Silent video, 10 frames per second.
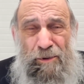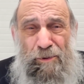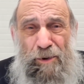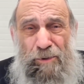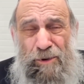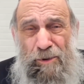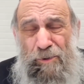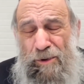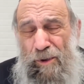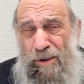You want
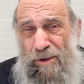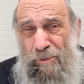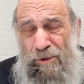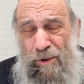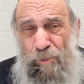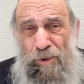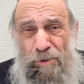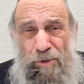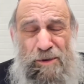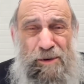to do with the upper
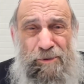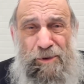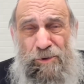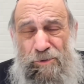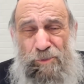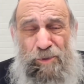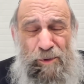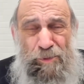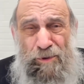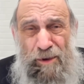crust of the Jewish
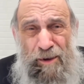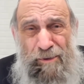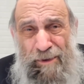people